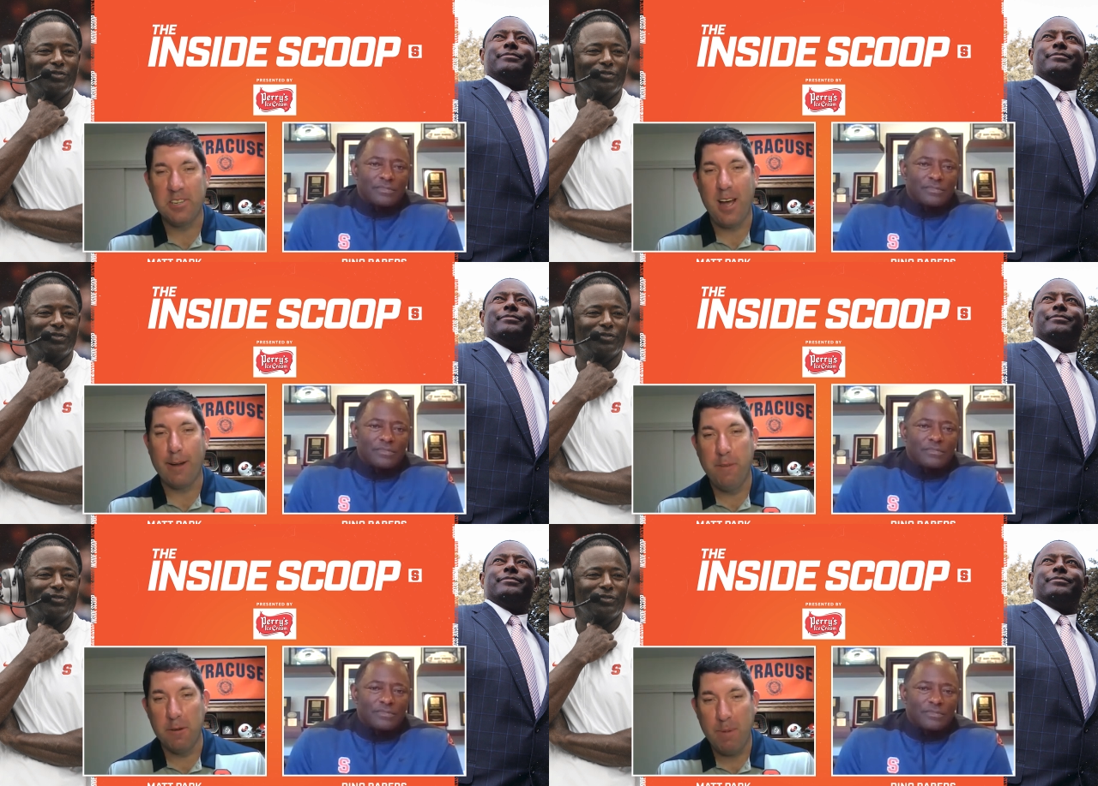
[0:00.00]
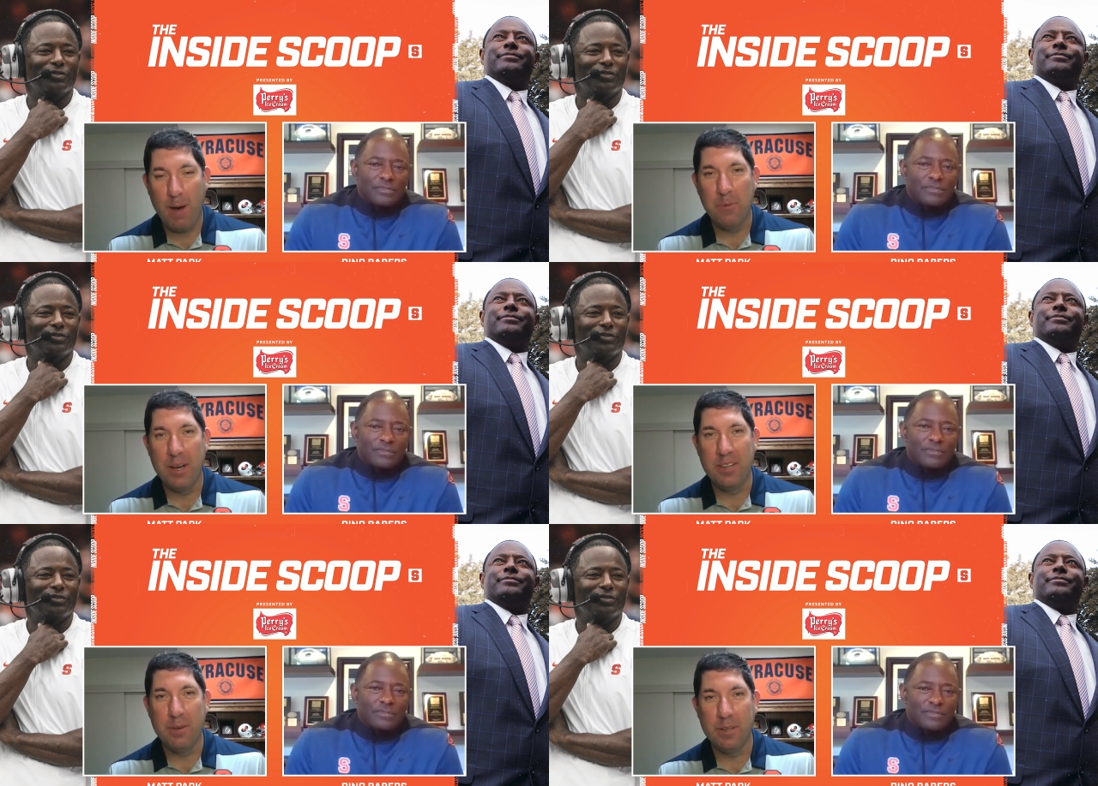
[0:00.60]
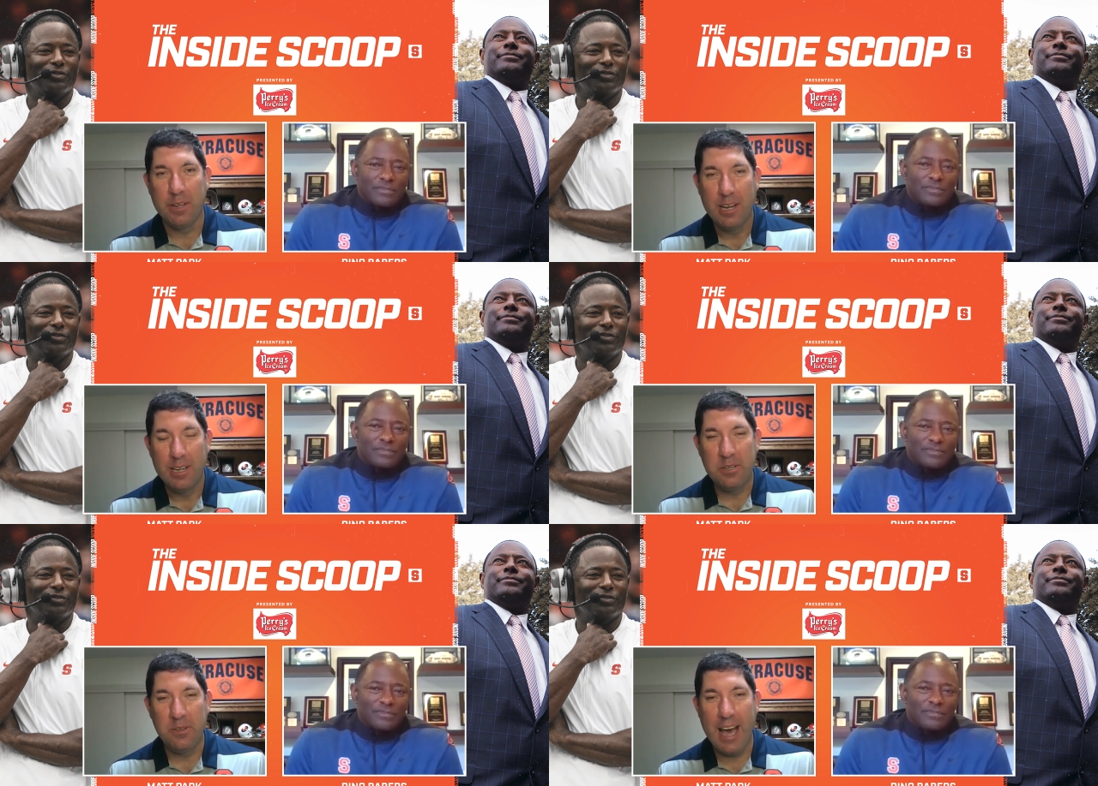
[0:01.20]
Speaker 1: talk football with you. We'll
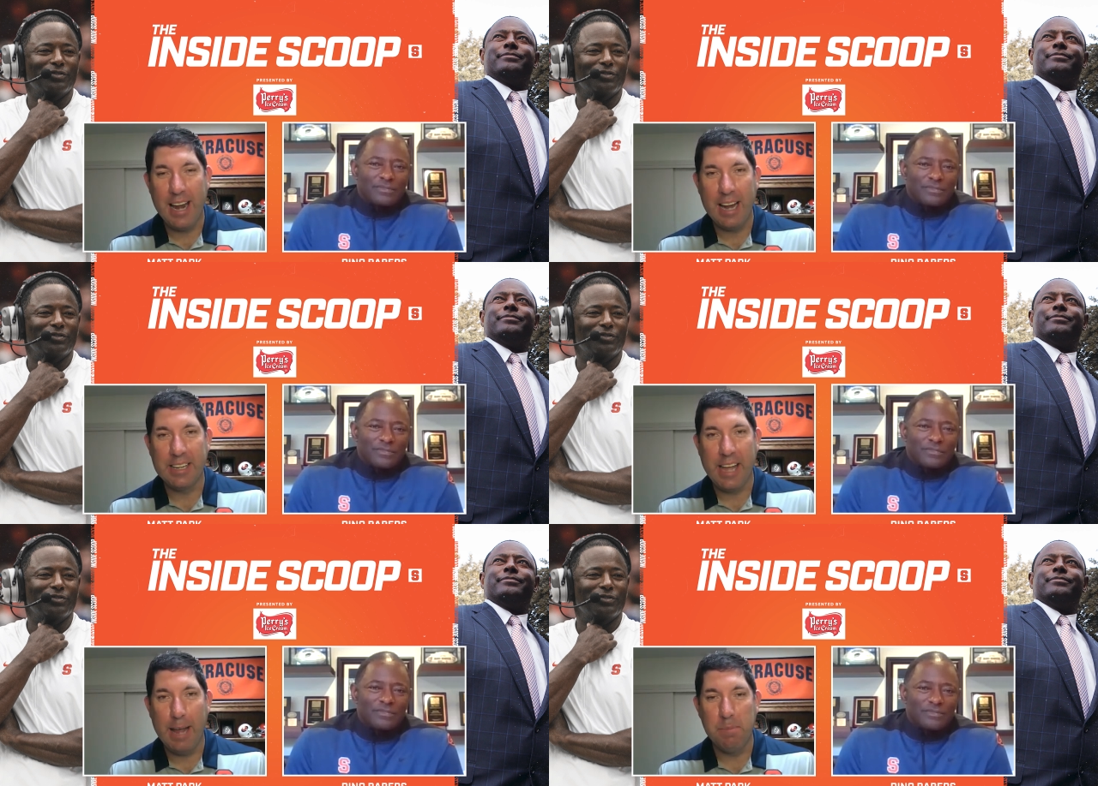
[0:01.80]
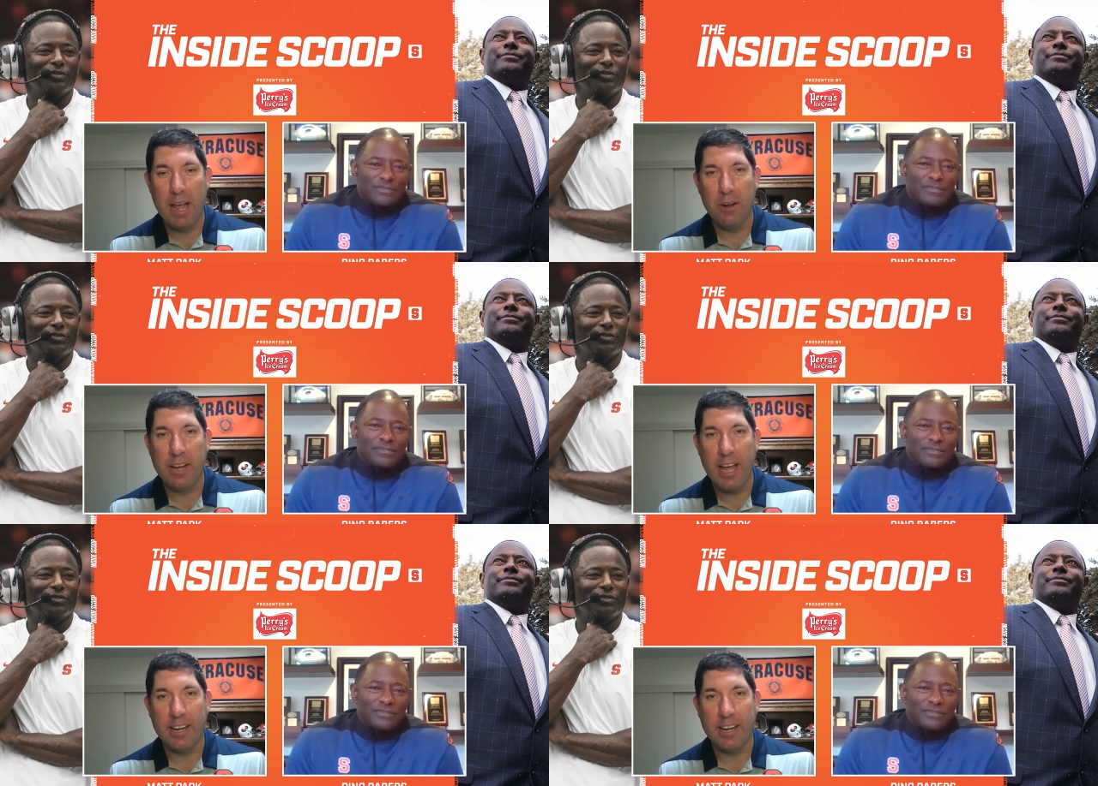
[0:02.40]
do that on game day. Okay.